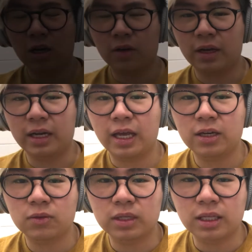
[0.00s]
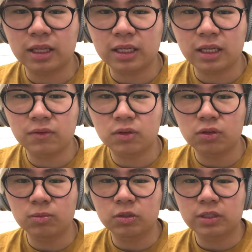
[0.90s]
Alright, Henry, Thinking of
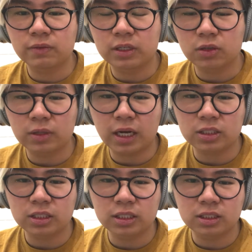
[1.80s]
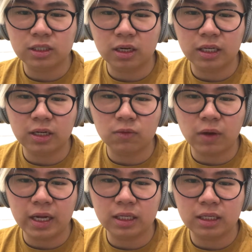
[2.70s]
You music video reaction starting
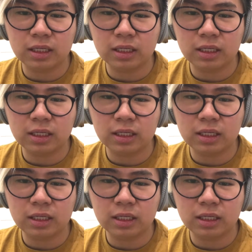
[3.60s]
right